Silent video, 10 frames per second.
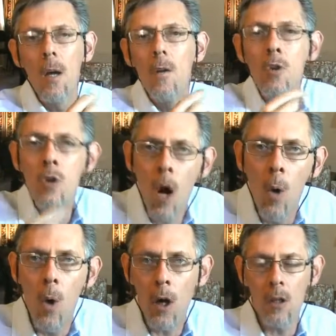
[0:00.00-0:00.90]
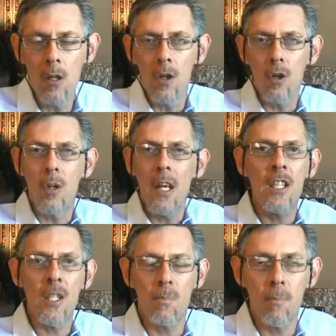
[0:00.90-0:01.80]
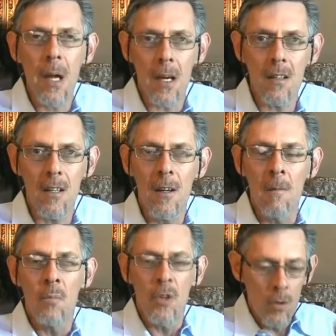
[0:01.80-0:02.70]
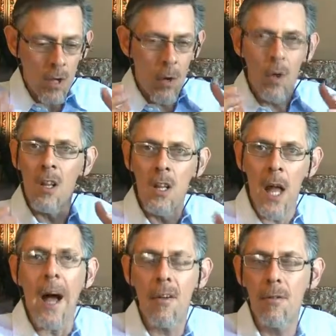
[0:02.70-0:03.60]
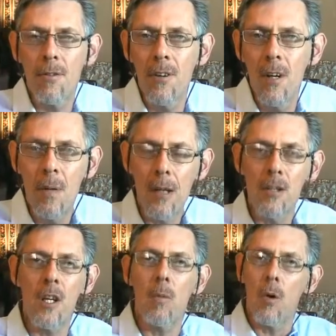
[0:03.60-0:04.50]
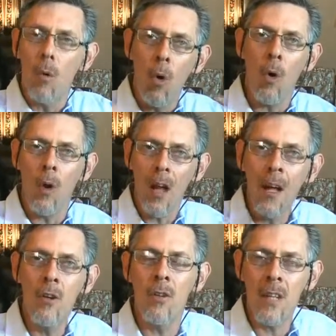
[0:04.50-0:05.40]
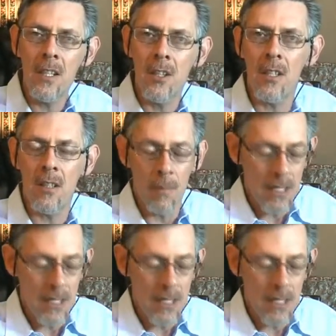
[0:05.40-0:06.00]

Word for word: No one could expect, you know, life because they were all under that system.